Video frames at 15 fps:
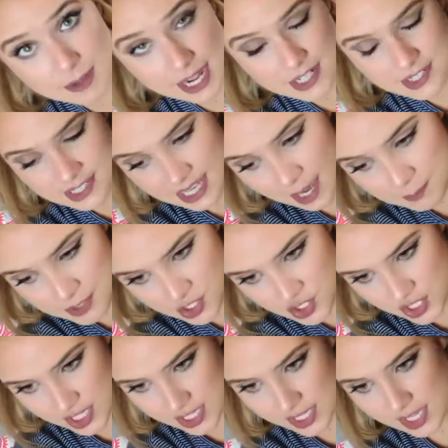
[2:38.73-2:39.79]
to match the
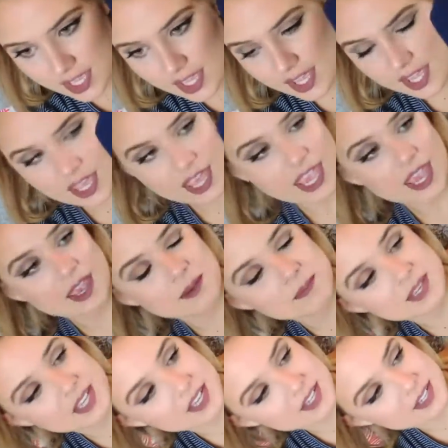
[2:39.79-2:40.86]
tapestry. And
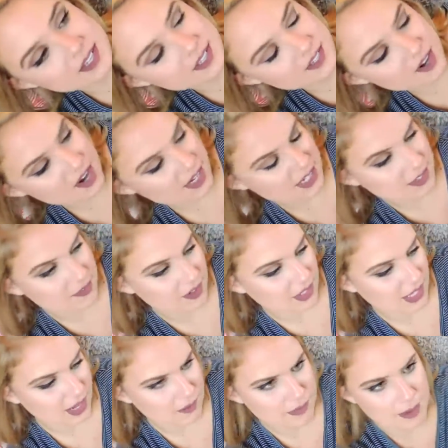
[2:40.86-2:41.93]
because Target didn't
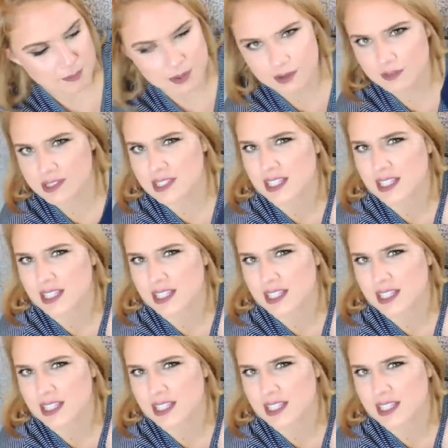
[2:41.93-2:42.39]
really have that big of a